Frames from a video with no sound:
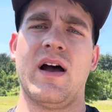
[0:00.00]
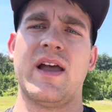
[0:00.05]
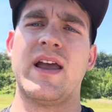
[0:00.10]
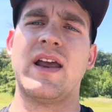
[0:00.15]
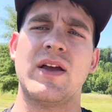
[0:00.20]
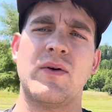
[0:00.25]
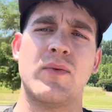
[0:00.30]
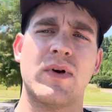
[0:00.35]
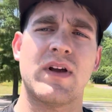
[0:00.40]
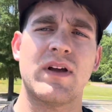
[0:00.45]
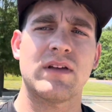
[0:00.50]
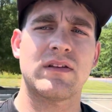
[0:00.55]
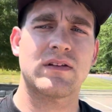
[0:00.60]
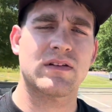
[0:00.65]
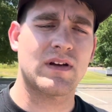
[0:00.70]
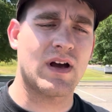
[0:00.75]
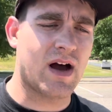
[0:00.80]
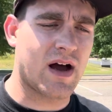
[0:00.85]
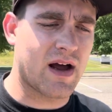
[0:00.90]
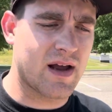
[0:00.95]

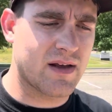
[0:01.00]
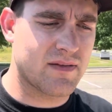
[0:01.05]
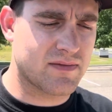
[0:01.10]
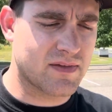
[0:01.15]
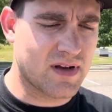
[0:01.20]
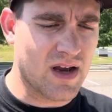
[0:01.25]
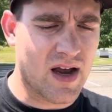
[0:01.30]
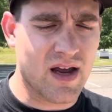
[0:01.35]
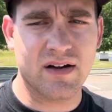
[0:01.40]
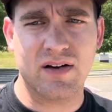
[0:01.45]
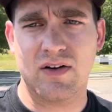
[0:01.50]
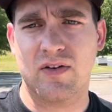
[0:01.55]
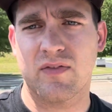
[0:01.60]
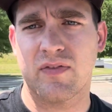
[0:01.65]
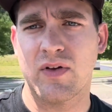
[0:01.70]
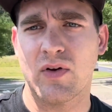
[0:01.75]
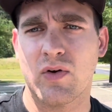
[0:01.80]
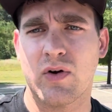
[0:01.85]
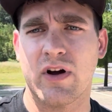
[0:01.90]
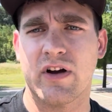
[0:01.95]
Anyways, I've gotten a
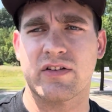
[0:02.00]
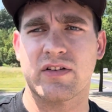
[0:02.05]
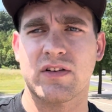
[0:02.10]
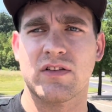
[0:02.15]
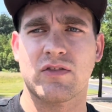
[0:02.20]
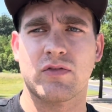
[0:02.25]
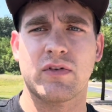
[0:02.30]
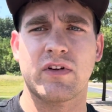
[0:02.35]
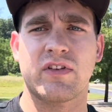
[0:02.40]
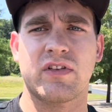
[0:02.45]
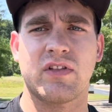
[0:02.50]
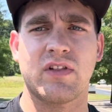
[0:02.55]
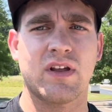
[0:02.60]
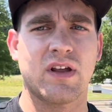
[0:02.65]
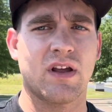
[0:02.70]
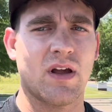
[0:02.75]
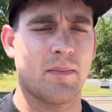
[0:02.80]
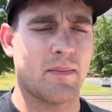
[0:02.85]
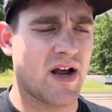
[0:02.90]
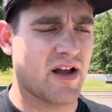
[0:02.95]
few questions
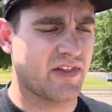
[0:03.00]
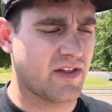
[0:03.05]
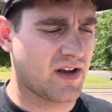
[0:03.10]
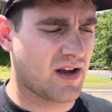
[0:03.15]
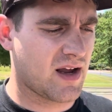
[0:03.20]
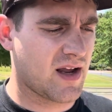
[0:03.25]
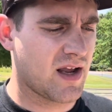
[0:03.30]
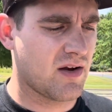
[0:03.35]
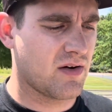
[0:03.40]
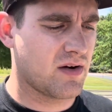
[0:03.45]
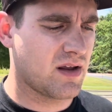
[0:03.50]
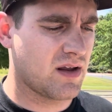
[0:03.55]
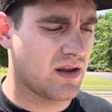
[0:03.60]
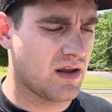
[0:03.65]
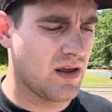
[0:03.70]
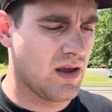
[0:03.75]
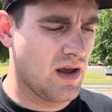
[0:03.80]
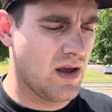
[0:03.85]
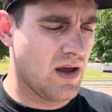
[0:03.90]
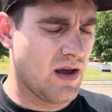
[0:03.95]
recently about the Coyote.
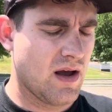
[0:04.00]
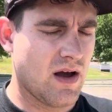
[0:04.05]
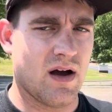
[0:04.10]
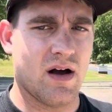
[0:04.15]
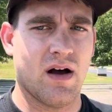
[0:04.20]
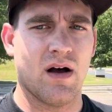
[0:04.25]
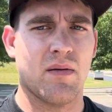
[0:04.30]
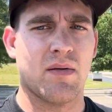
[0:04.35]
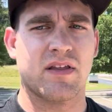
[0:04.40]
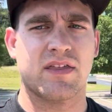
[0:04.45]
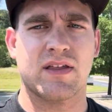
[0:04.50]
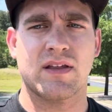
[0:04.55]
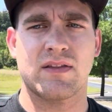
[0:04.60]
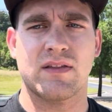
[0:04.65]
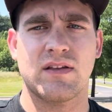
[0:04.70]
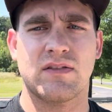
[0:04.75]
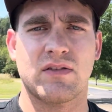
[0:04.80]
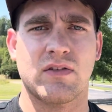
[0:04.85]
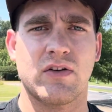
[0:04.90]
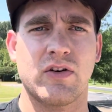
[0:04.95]
I think
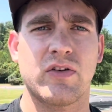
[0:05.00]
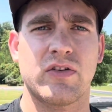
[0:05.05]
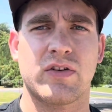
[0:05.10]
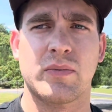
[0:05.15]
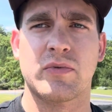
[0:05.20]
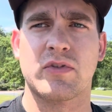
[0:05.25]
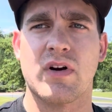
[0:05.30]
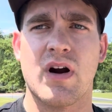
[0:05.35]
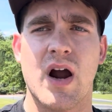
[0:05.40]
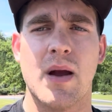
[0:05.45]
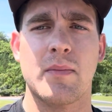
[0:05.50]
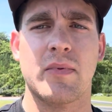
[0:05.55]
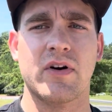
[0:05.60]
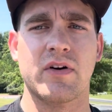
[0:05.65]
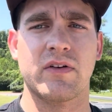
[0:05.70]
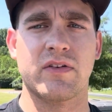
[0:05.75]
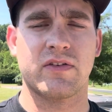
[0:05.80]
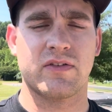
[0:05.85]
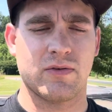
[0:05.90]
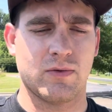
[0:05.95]
these are new
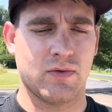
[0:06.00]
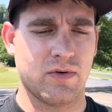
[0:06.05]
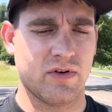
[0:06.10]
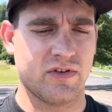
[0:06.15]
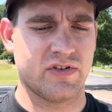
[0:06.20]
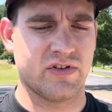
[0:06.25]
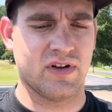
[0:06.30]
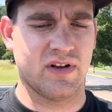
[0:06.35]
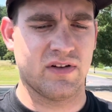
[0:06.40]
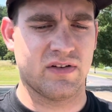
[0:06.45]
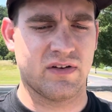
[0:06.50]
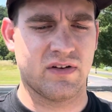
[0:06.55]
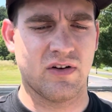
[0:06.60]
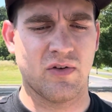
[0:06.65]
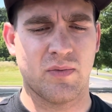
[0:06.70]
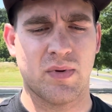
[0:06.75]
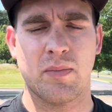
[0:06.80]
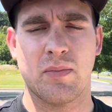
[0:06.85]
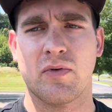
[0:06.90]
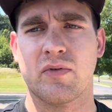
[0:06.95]
subscribers or just
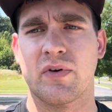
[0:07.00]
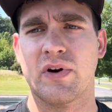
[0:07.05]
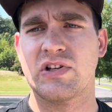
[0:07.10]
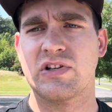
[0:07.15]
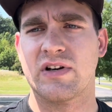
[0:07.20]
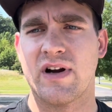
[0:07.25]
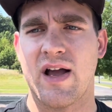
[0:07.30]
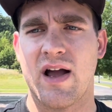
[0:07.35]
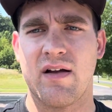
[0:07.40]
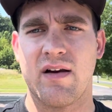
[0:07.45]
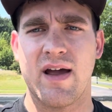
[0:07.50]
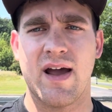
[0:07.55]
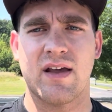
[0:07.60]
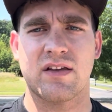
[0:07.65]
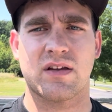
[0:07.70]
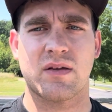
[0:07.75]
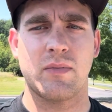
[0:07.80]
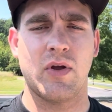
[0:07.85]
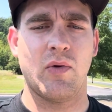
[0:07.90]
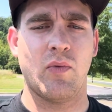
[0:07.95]
new people reaching out
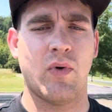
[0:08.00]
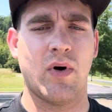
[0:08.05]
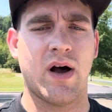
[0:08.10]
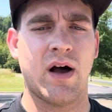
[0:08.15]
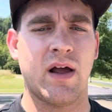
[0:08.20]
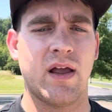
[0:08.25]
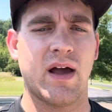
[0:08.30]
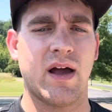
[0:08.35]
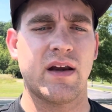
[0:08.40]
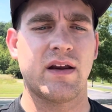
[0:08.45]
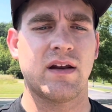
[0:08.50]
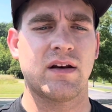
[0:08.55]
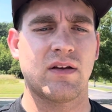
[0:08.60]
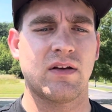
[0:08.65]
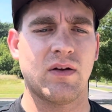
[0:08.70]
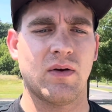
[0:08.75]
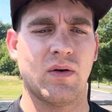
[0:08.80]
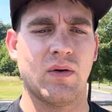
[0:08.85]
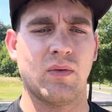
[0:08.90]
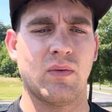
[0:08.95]
asking me why I didn't
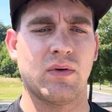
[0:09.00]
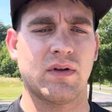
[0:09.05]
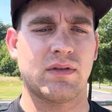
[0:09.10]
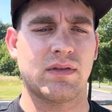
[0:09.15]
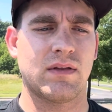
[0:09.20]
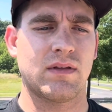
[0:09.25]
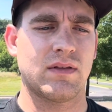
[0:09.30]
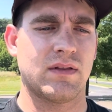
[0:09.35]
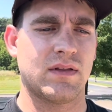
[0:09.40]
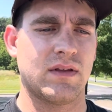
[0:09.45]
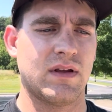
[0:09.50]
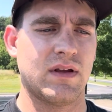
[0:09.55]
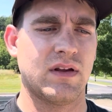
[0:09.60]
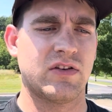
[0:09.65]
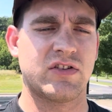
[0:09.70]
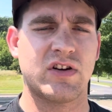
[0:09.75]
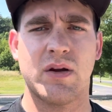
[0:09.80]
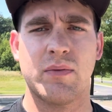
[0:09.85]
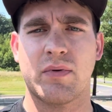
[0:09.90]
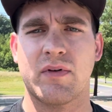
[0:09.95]
go with the
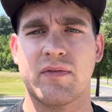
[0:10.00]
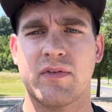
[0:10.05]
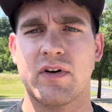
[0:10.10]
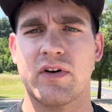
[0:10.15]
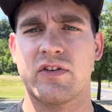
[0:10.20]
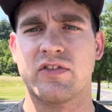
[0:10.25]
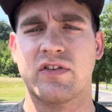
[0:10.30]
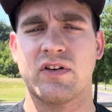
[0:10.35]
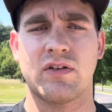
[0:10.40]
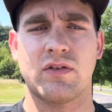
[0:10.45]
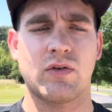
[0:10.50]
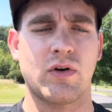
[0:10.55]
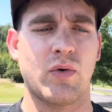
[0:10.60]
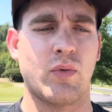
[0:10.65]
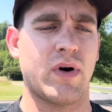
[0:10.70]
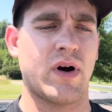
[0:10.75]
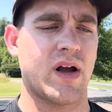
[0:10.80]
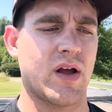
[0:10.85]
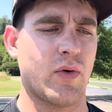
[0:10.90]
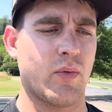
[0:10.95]
cheaper version or
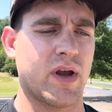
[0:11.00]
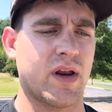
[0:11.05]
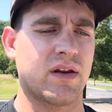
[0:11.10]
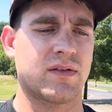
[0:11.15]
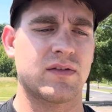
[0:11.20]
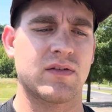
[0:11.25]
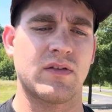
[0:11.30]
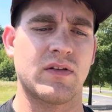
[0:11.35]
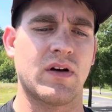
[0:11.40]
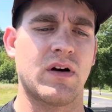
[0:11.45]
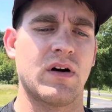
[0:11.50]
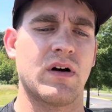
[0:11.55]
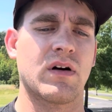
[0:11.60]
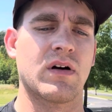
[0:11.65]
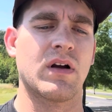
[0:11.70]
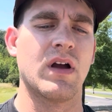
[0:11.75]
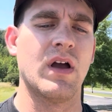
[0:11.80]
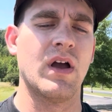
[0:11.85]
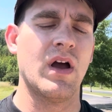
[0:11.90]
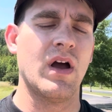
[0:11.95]
why I waited so
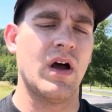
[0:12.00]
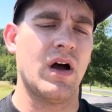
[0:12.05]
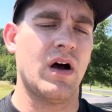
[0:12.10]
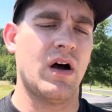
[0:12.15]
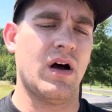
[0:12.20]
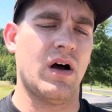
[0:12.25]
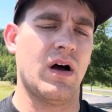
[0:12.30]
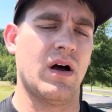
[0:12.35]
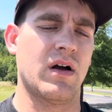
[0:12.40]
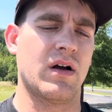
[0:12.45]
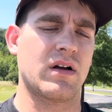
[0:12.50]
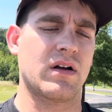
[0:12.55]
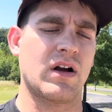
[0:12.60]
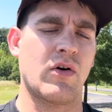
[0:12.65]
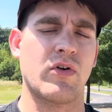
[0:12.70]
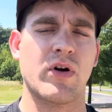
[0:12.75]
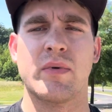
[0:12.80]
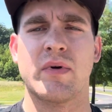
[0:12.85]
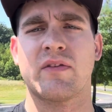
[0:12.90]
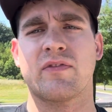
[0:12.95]
long. I
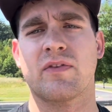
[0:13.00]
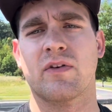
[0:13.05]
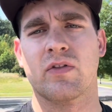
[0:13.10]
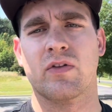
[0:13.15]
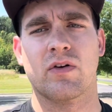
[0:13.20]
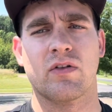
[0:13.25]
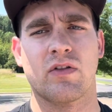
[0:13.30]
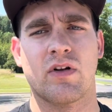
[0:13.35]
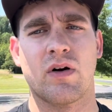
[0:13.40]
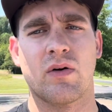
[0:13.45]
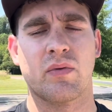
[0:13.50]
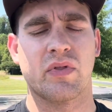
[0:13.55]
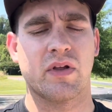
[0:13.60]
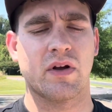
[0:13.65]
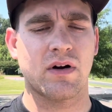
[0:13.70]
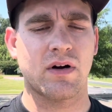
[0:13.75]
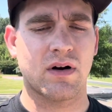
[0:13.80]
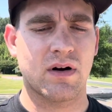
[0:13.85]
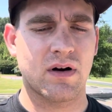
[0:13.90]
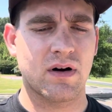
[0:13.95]
would have been further along with the
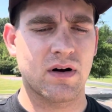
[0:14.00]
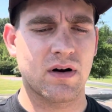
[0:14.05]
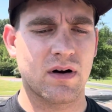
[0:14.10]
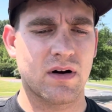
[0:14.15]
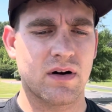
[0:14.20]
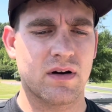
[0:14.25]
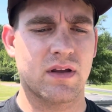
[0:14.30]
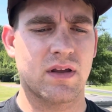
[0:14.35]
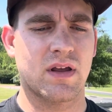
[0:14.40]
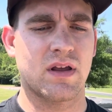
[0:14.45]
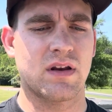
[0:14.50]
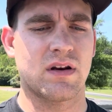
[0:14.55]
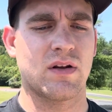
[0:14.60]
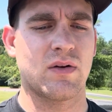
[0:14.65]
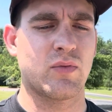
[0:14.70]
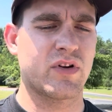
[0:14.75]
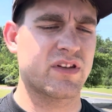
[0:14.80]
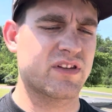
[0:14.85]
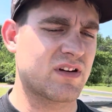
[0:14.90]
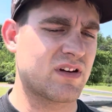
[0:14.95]
car, and it
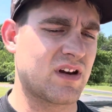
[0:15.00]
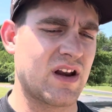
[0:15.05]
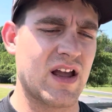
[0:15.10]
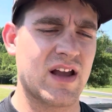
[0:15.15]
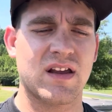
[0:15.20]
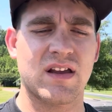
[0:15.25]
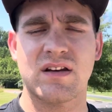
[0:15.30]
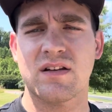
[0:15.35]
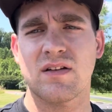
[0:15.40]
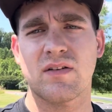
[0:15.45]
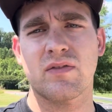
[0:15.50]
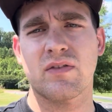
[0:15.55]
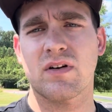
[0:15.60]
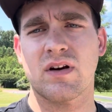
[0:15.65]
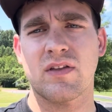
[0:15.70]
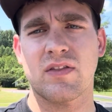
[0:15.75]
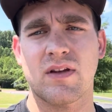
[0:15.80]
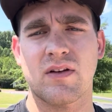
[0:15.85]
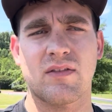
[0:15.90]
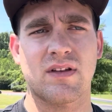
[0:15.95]
wasn't negative or
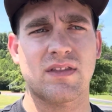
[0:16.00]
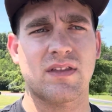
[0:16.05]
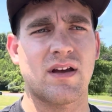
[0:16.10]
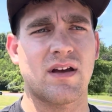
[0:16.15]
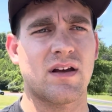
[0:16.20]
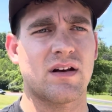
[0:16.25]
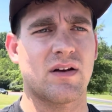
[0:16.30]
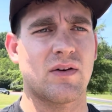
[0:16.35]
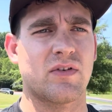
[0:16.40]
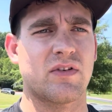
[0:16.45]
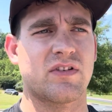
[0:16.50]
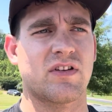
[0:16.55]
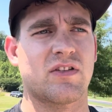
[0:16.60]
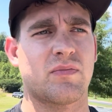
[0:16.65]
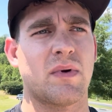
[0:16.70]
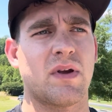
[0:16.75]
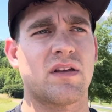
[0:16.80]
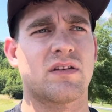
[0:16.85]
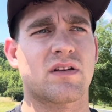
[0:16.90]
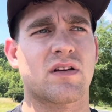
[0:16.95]
anything like that. It was
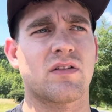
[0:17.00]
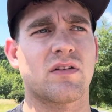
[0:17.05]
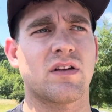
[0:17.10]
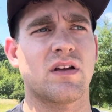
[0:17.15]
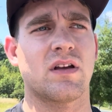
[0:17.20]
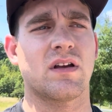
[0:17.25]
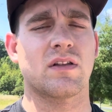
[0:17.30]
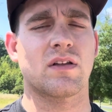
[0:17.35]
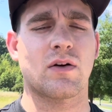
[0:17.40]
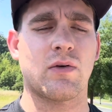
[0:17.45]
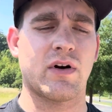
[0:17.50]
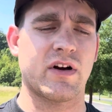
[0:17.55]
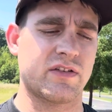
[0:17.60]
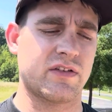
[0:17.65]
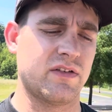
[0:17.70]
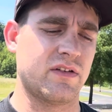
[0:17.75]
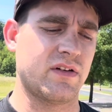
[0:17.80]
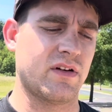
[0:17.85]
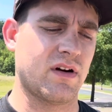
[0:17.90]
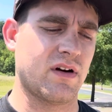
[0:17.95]
just basically the
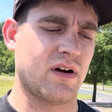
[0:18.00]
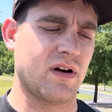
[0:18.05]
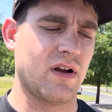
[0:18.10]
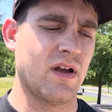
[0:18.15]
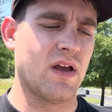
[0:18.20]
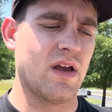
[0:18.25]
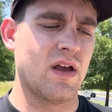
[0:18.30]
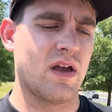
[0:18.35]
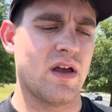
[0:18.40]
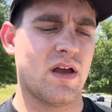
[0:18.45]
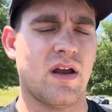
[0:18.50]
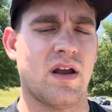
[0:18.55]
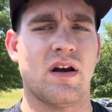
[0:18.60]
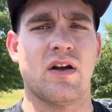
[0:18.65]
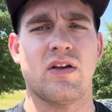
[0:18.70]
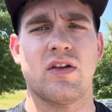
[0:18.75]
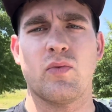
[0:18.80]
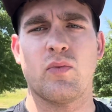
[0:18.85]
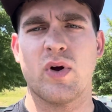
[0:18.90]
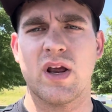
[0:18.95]
questions are, you know,
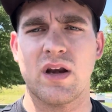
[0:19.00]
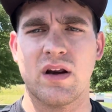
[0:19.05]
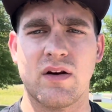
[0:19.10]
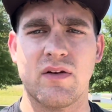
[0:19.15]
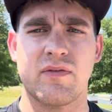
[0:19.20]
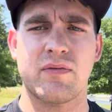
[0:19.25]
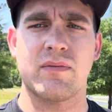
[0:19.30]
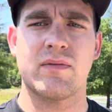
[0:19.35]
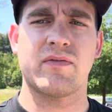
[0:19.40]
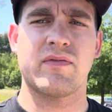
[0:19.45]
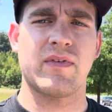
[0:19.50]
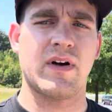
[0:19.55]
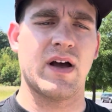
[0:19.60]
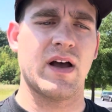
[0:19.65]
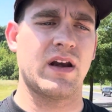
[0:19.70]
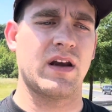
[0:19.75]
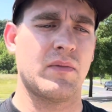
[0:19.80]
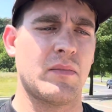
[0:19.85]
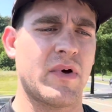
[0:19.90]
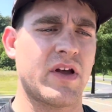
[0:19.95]
you waited to
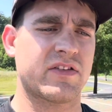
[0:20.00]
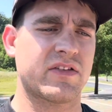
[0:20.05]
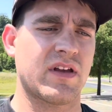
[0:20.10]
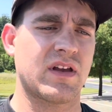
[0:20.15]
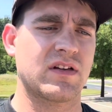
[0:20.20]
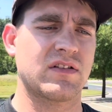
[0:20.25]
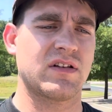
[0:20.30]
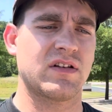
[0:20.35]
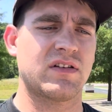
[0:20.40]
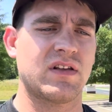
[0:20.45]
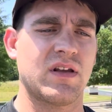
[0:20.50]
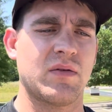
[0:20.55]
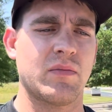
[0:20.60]
find a Mustang GT